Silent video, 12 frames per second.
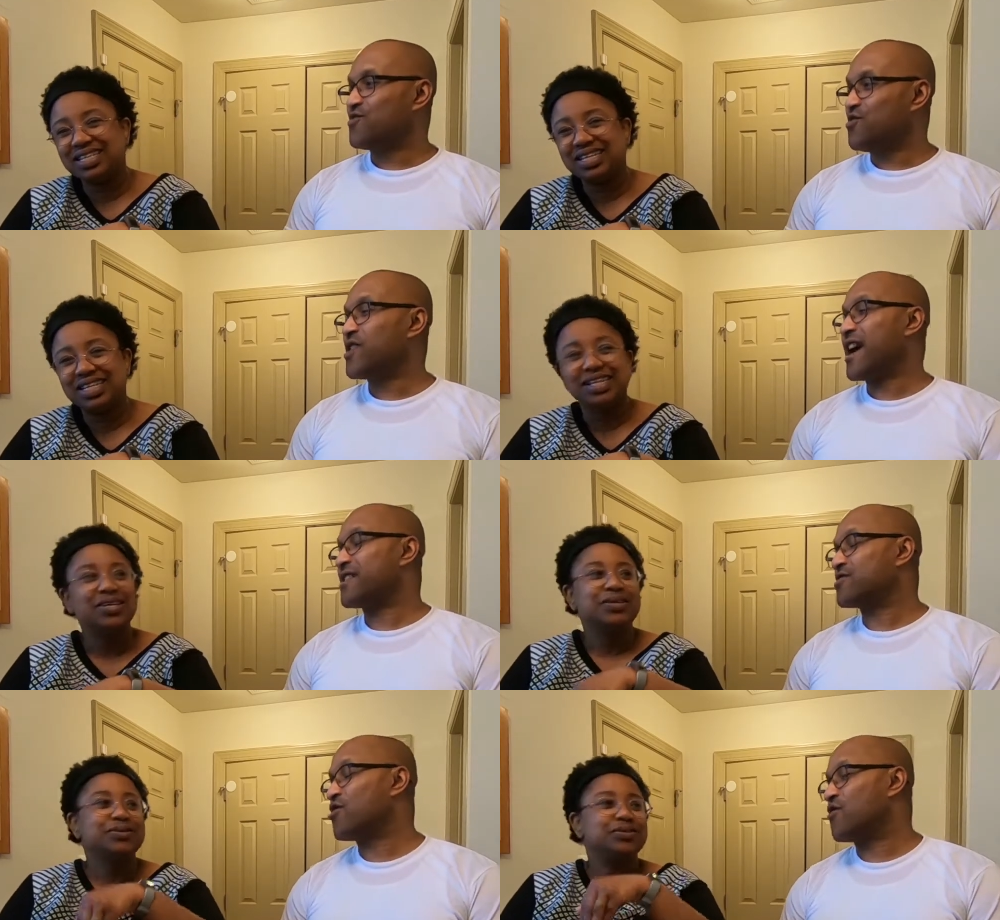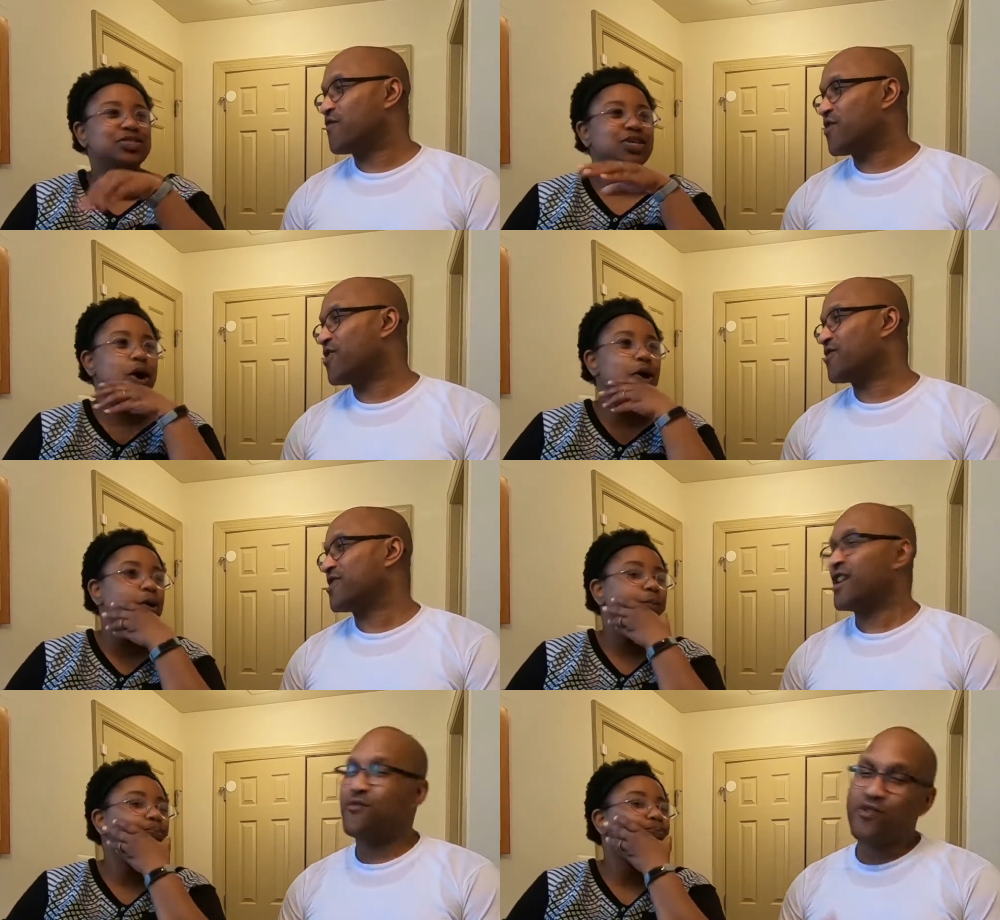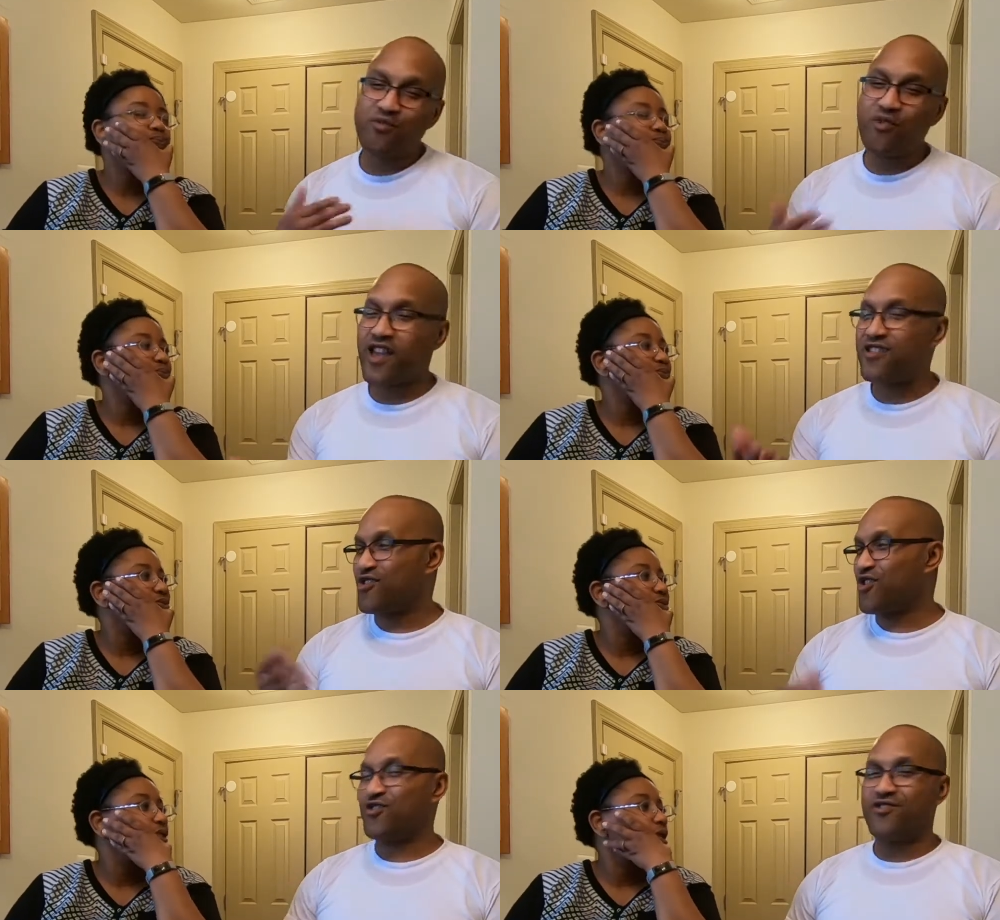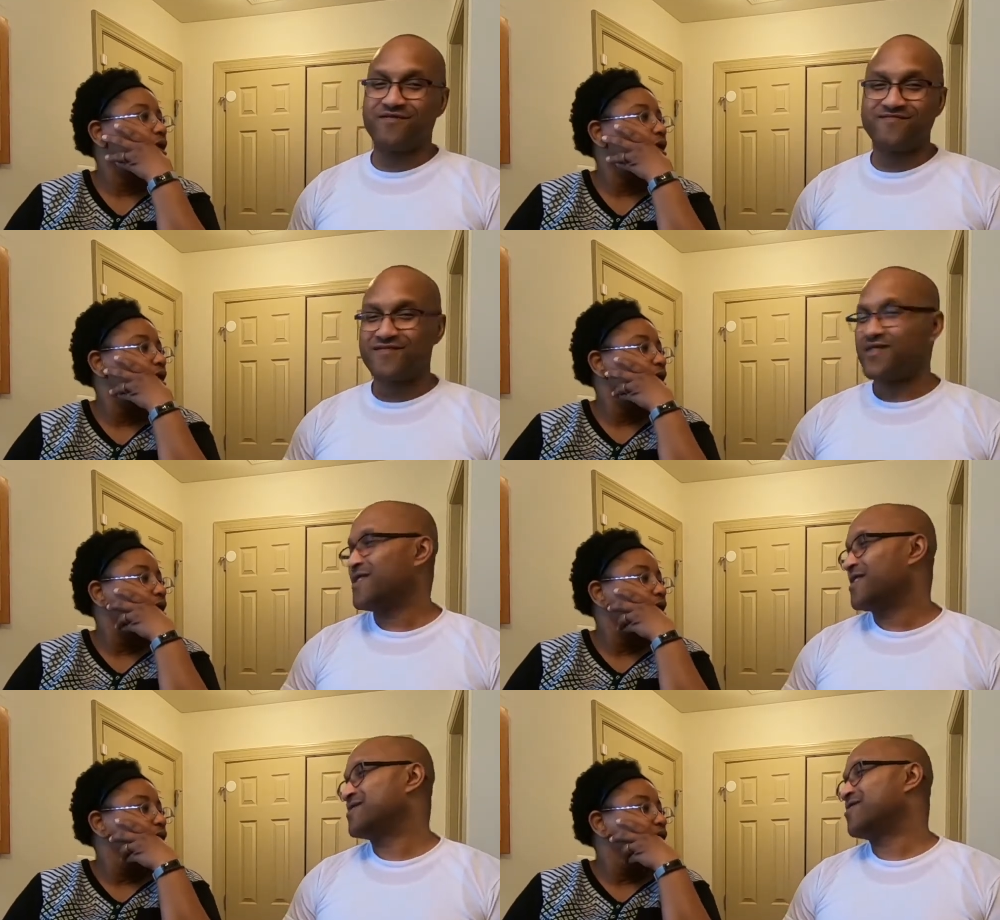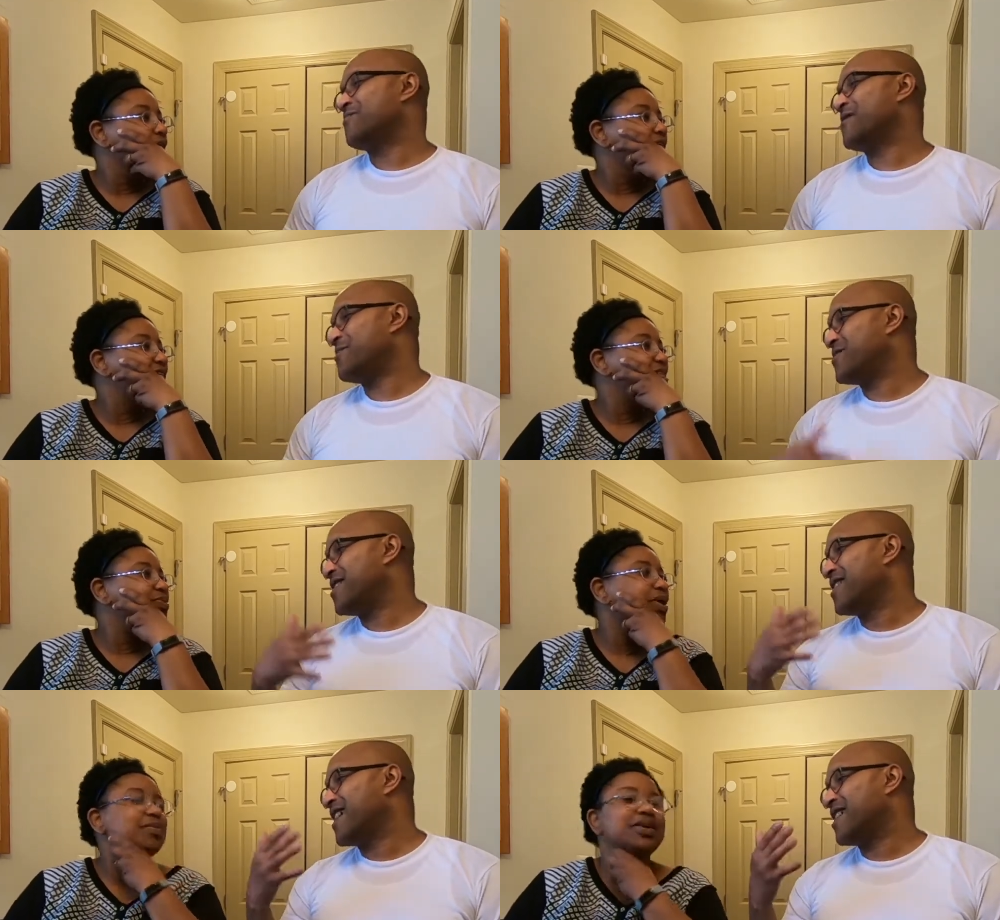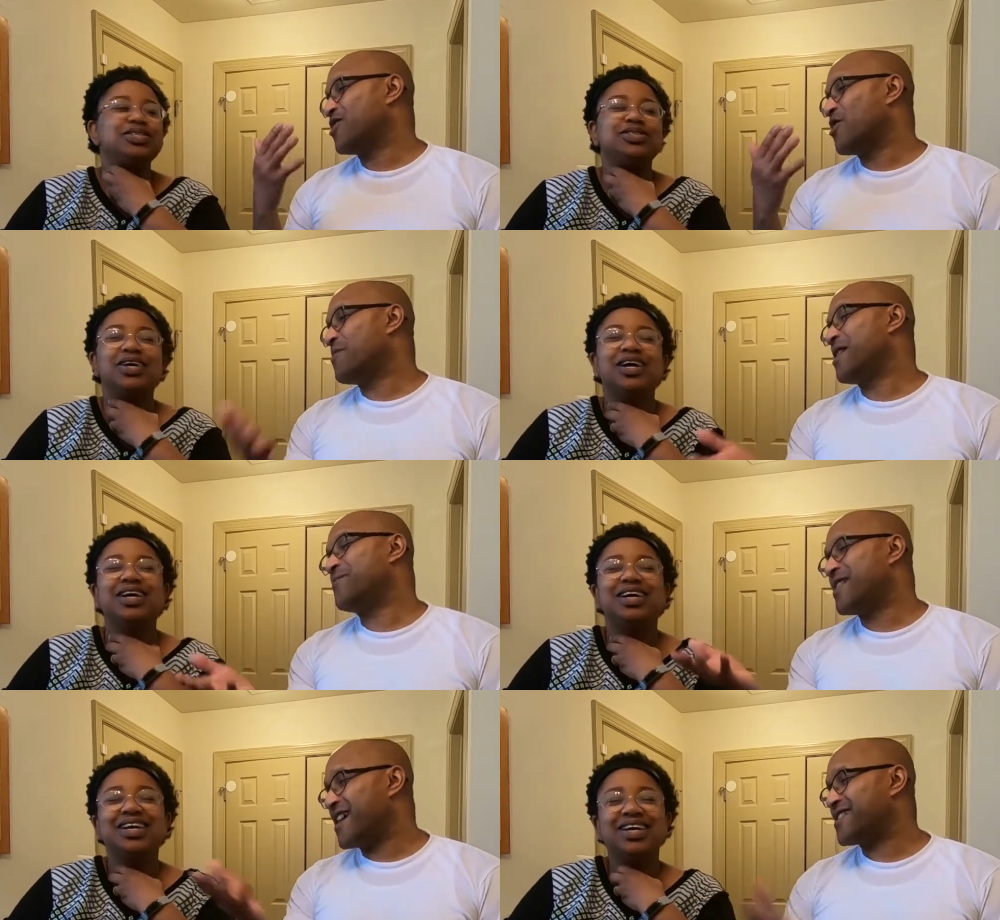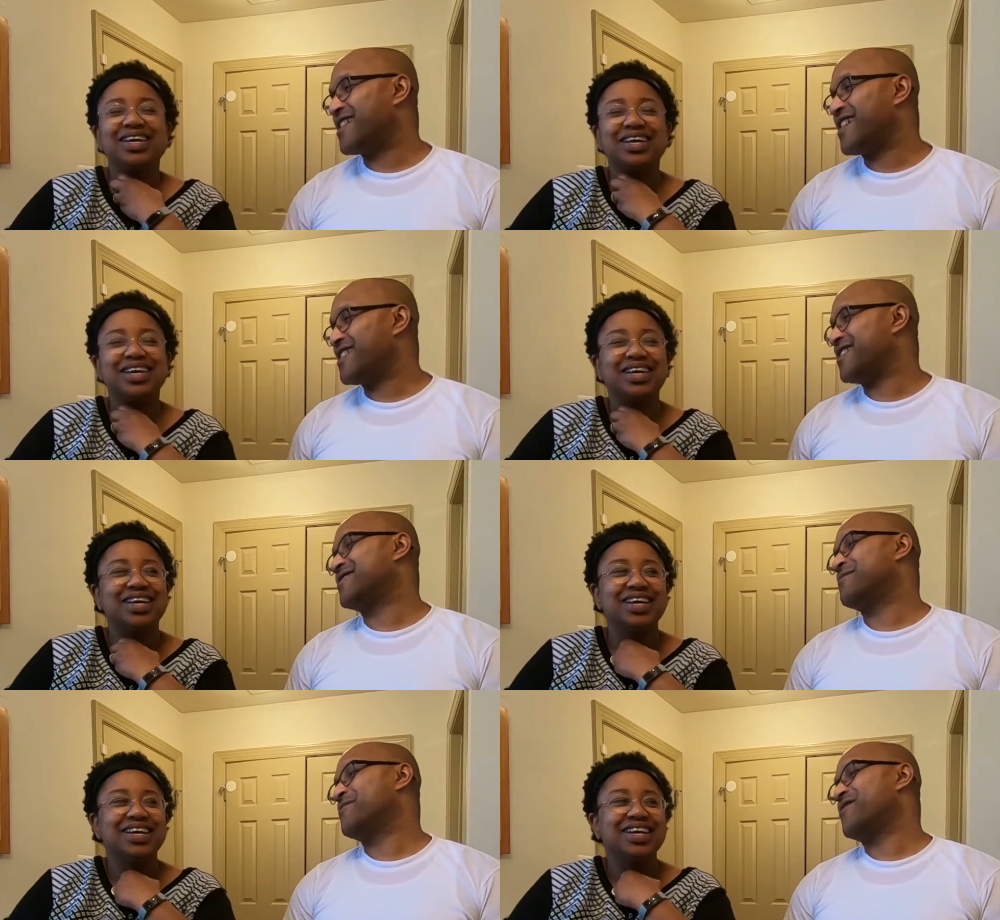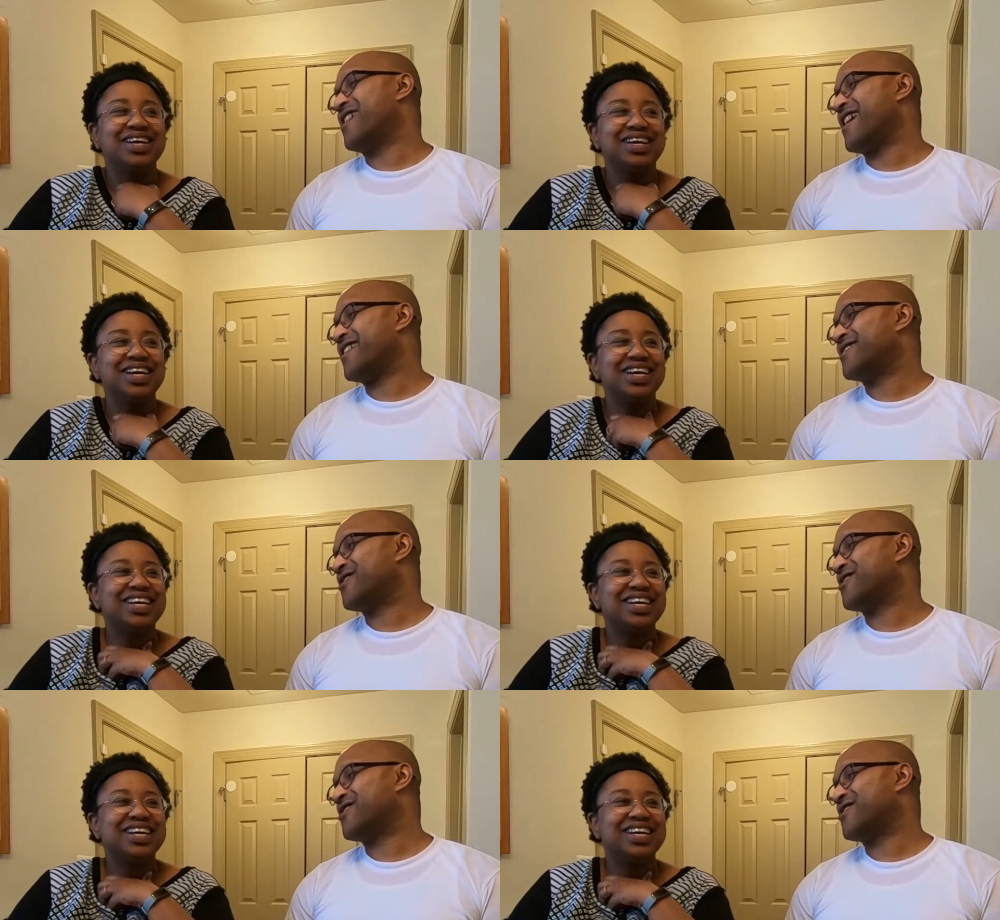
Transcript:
Speaker 1: You gotta go first, so, and we waiting on you. Don't he make just me, make don't sure. make me have to edit some more out